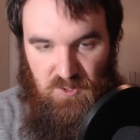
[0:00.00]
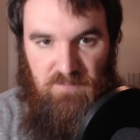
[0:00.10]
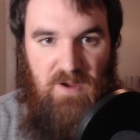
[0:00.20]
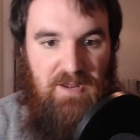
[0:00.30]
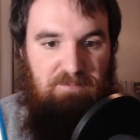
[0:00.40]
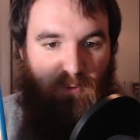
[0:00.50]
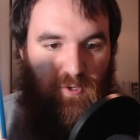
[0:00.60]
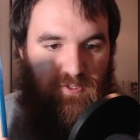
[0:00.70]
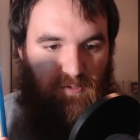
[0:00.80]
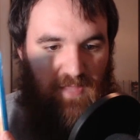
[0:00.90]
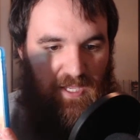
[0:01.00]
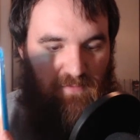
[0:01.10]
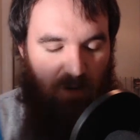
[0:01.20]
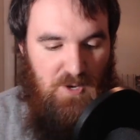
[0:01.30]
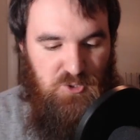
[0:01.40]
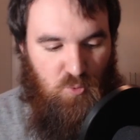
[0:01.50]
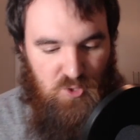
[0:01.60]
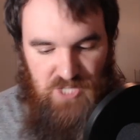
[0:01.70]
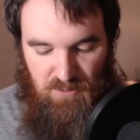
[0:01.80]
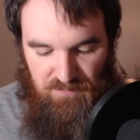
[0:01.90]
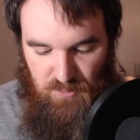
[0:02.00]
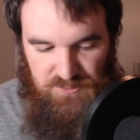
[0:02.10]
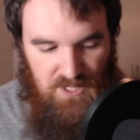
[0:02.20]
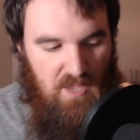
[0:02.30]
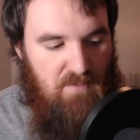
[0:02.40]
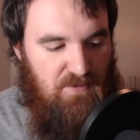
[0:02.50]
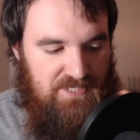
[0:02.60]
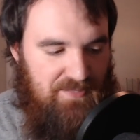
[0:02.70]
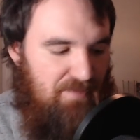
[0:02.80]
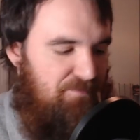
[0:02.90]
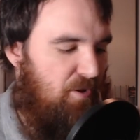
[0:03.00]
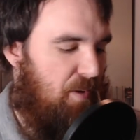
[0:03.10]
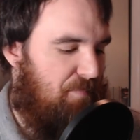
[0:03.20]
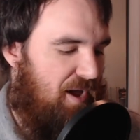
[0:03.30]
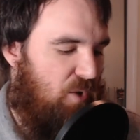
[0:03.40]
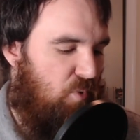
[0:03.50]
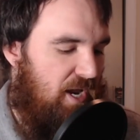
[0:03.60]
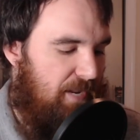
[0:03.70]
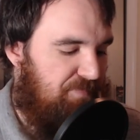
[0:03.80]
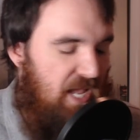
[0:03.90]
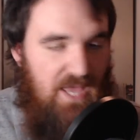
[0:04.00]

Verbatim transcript: So Finding Forrester, thank you very much, Orange Hat Reviews, for sending that film my way.